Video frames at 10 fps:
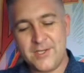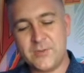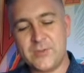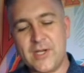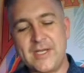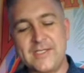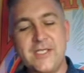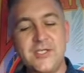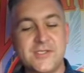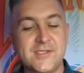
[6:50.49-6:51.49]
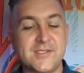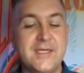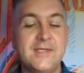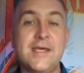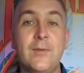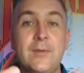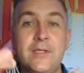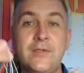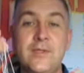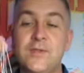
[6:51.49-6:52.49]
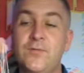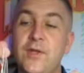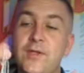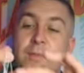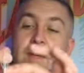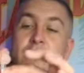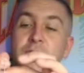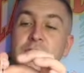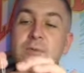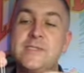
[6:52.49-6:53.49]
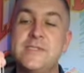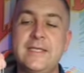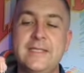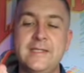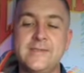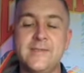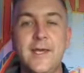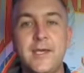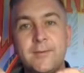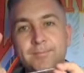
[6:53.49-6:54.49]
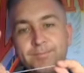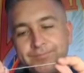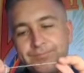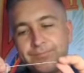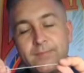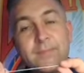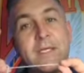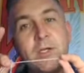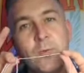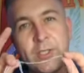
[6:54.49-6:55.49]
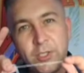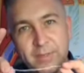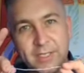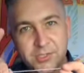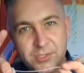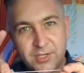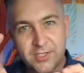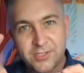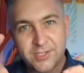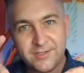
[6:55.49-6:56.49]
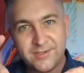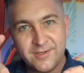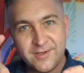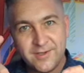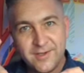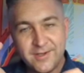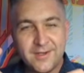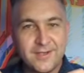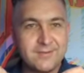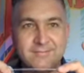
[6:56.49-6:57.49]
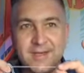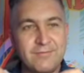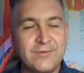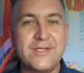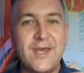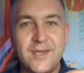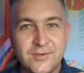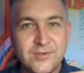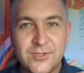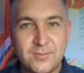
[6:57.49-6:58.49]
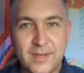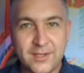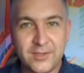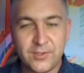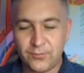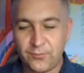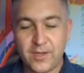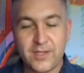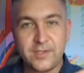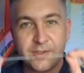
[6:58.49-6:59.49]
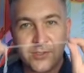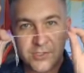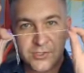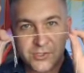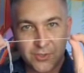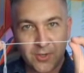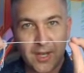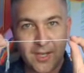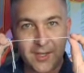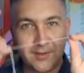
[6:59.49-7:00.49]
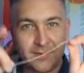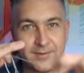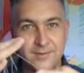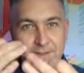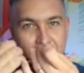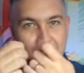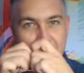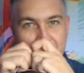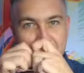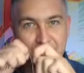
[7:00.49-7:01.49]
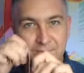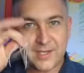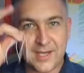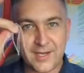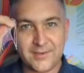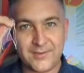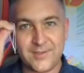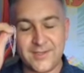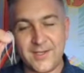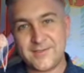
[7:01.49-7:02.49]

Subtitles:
She would try to teach us as kids how we could do this for other people. She would say things like, "When you meet a stranger, and every day you should make a new friend, just try and be a little kinder than